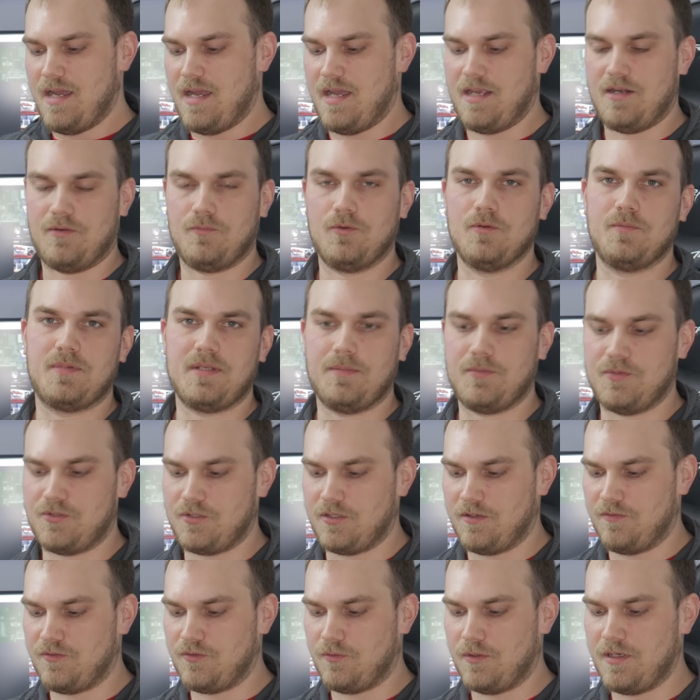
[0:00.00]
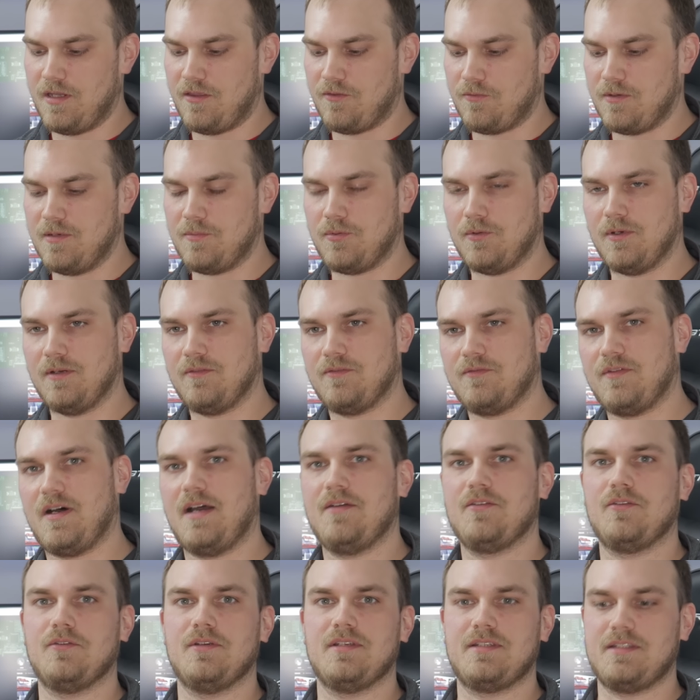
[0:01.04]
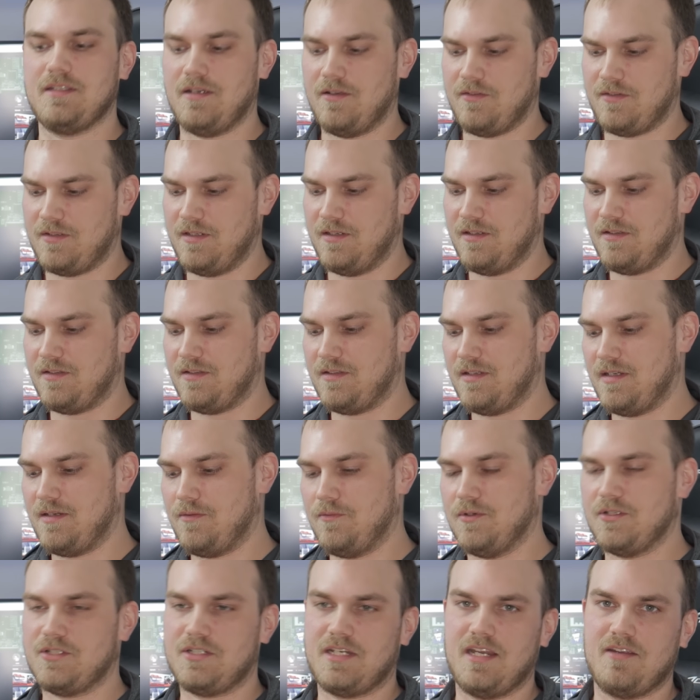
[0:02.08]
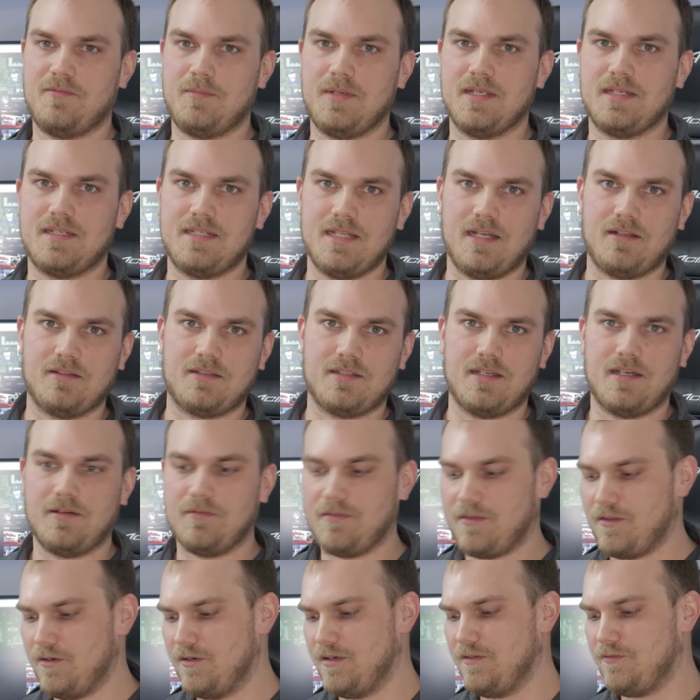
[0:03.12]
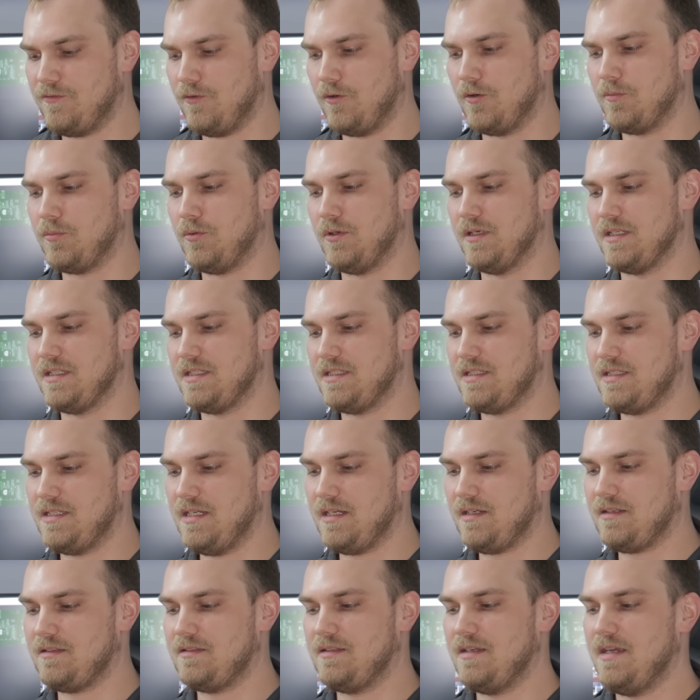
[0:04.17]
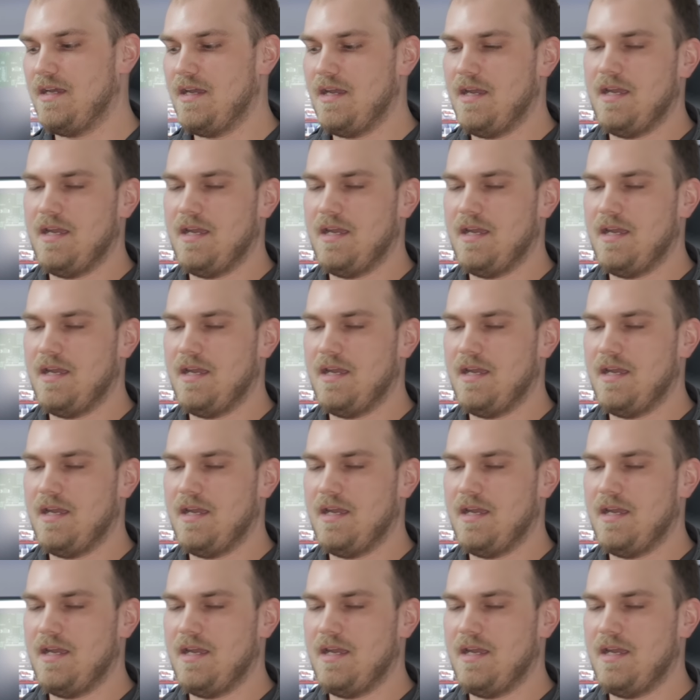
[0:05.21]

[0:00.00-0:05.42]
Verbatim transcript: and a room temperature of 23.5 degrees Celsius, which gave me a delta of 34.6.